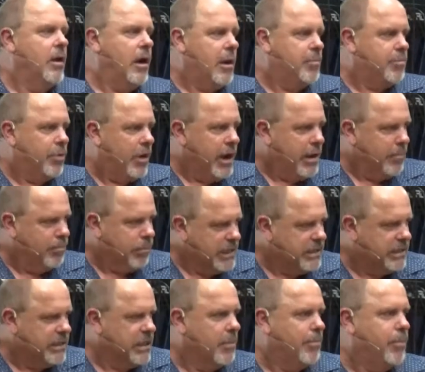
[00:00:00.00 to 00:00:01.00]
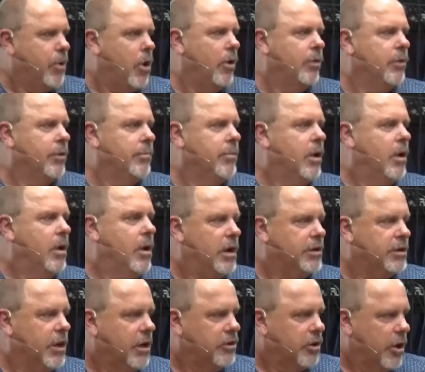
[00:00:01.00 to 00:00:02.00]
I pray a blessing upon them.
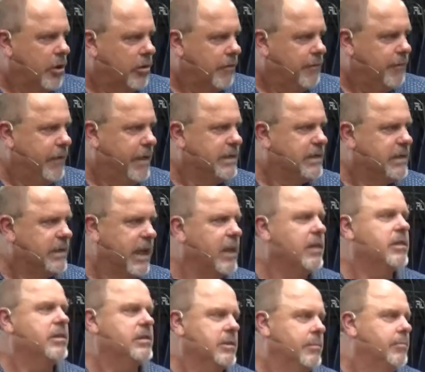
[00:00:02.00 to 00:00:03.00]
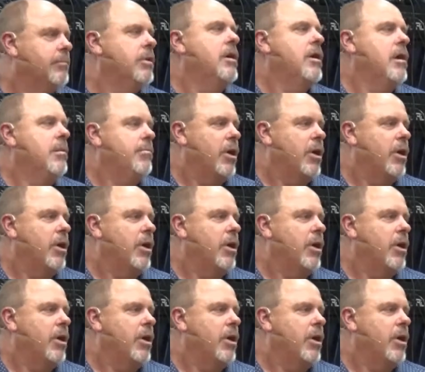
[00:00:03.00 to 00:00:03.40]
I don't hold offense against them,